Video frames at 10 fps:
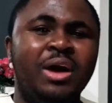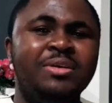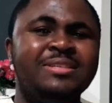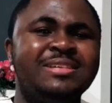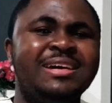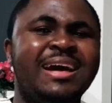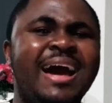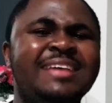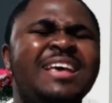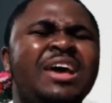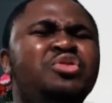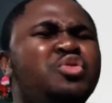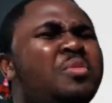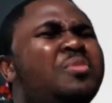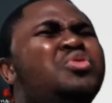Listen, guys,
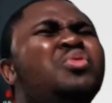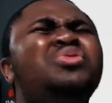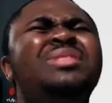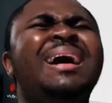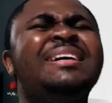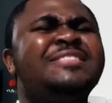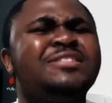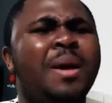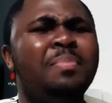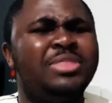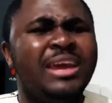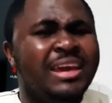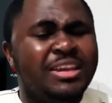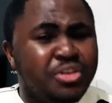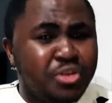there is something
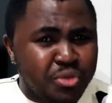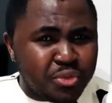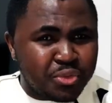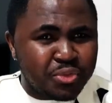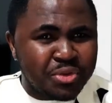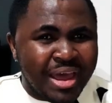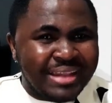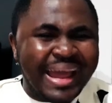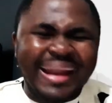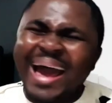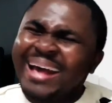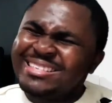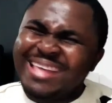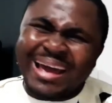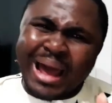in you that has
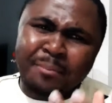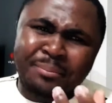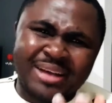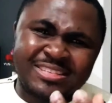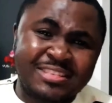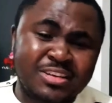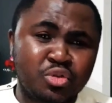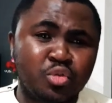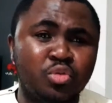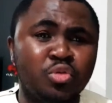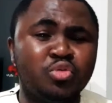the capacity to